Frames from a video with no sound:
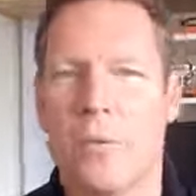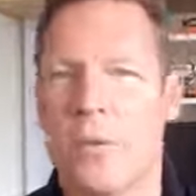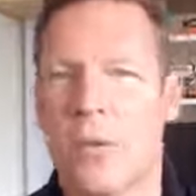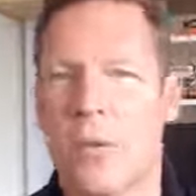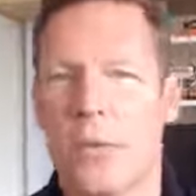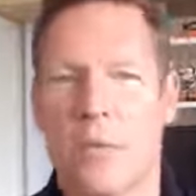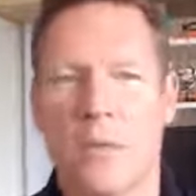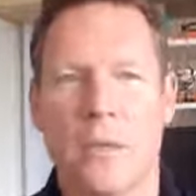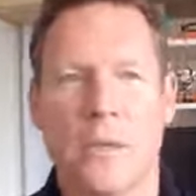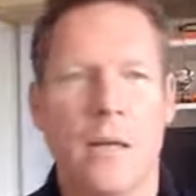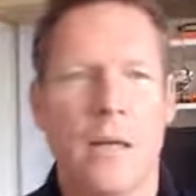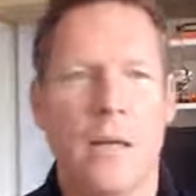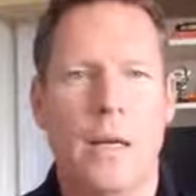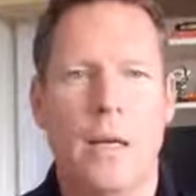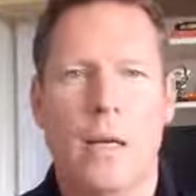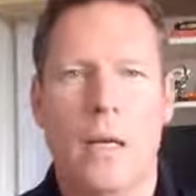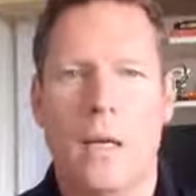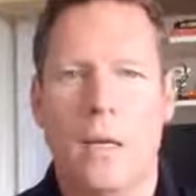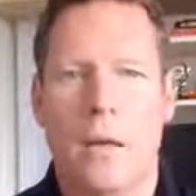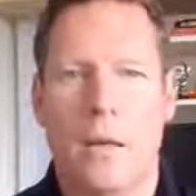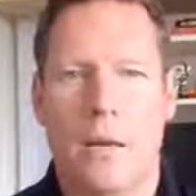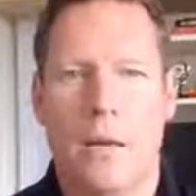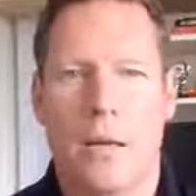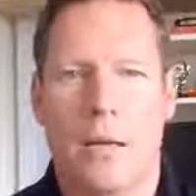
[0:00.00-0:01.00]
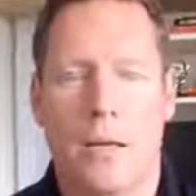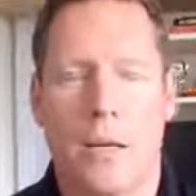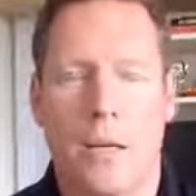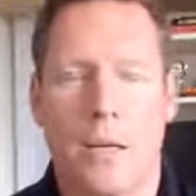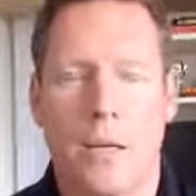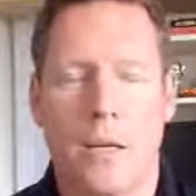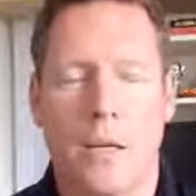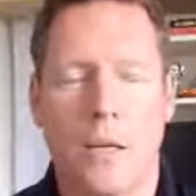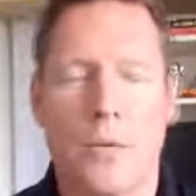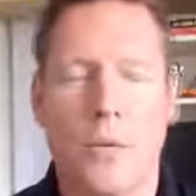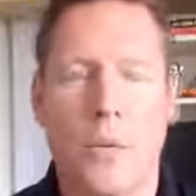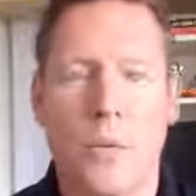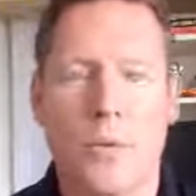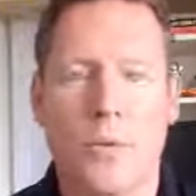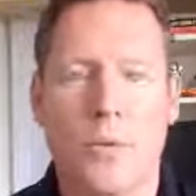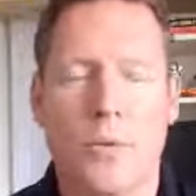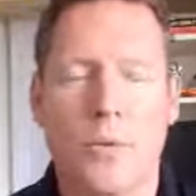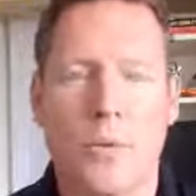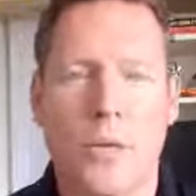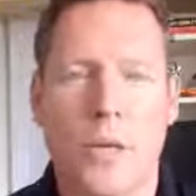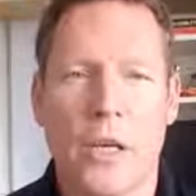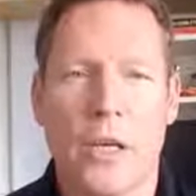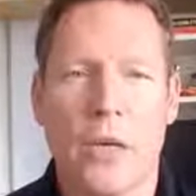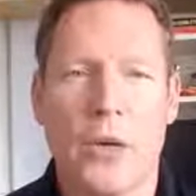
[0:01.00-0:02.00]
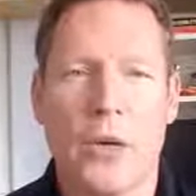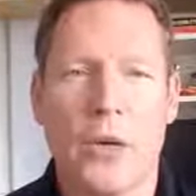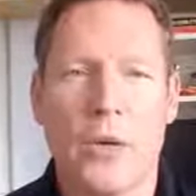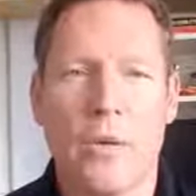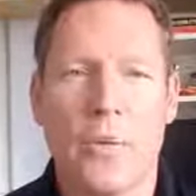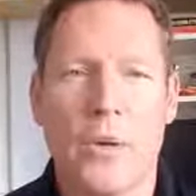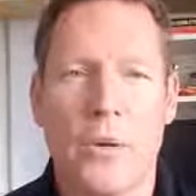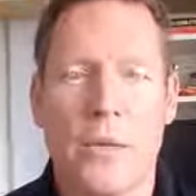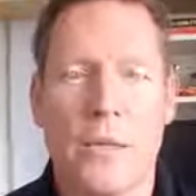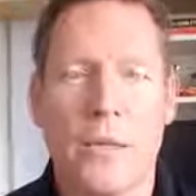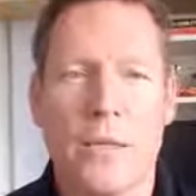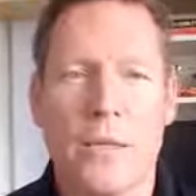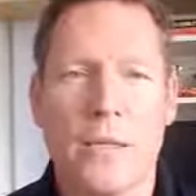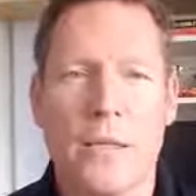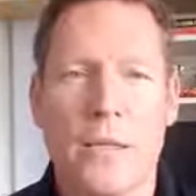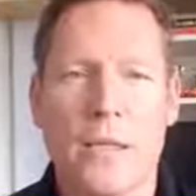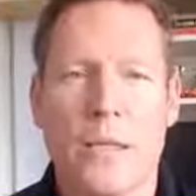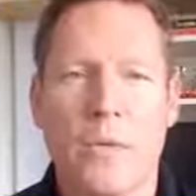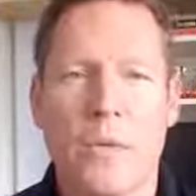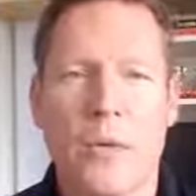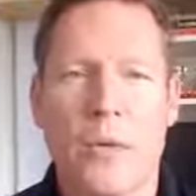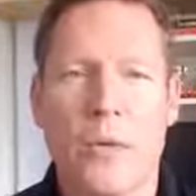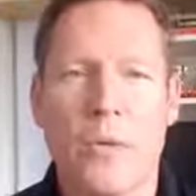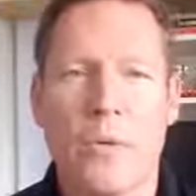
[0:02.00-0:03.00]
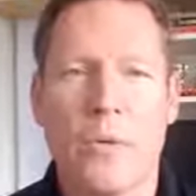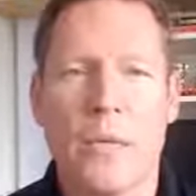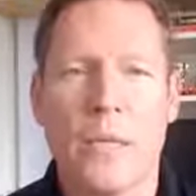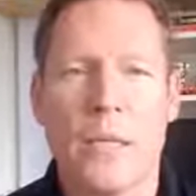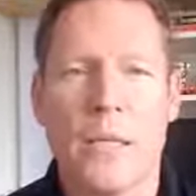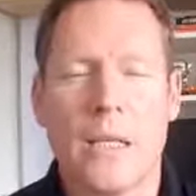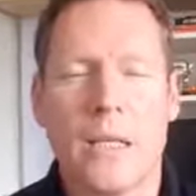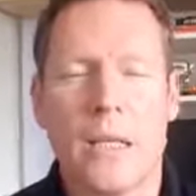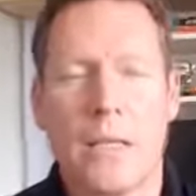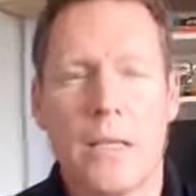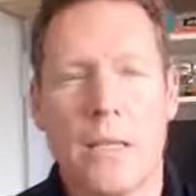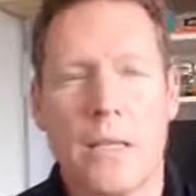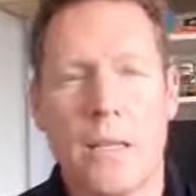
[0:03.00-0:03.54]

Like, a lot of people incorporate this as well, but